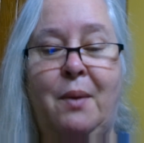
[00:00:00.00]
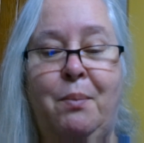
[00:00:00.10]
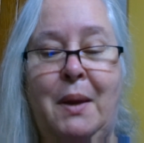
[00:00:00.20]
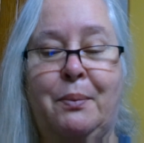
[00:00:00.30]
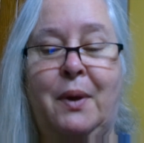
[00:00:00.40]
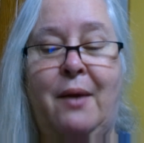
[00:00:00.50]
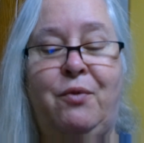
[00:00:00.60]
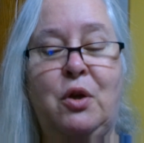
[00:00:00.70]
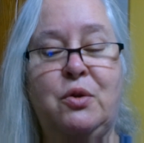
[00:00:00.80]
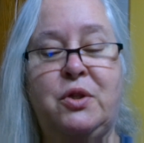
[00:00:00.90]
People have
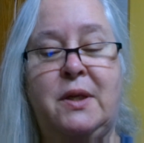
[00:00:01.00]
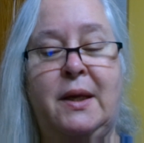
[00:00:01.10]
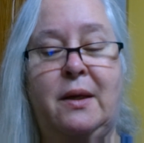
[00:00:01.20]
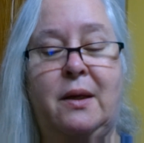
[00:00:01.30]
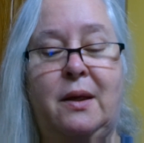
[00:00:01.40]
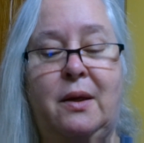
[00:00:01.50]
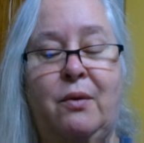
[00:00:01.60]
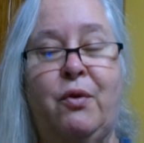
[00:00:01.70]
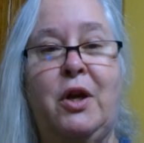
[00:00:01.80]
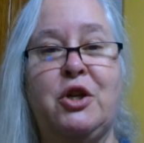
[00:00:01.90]
used it
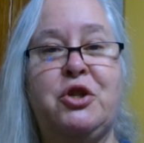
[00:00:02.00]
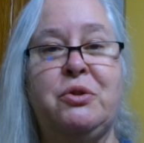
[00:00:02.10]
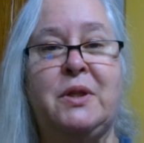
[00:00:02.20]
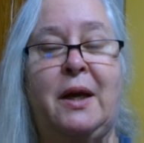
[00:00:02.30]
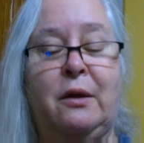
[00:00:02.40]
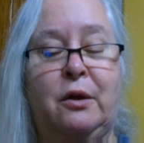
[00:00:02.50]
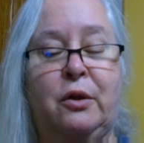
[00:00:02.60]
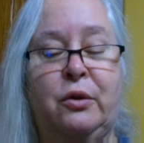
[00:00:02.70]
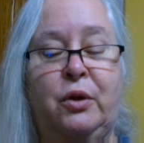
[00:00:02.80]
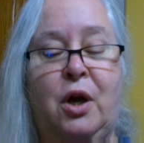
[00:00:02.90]
for issues that
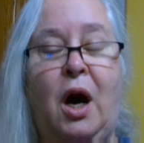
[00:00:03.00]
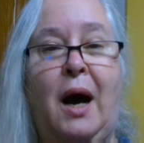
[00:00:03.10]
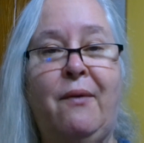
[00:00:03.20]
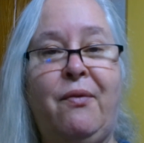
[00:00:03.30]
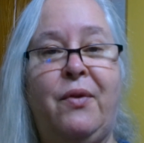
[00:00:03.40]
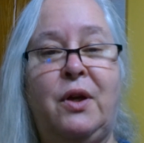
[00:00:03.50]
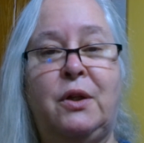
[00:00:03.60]
include cough,